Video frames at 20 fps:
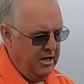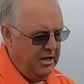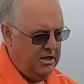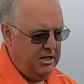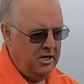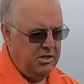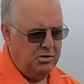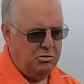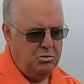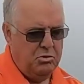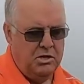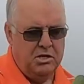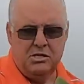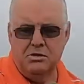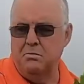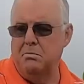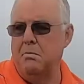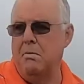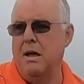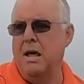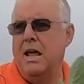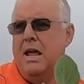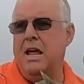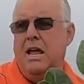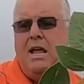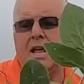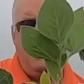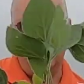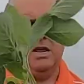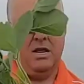think this was
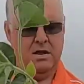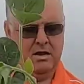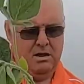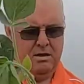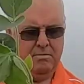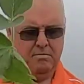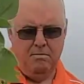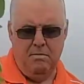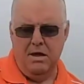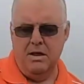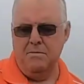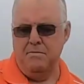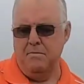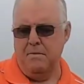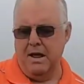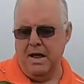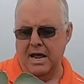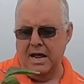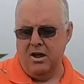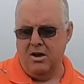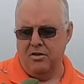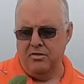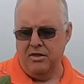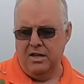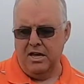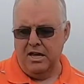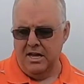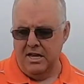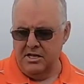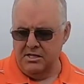mid-May on
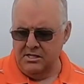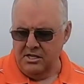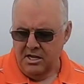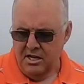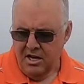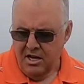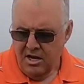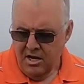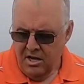these,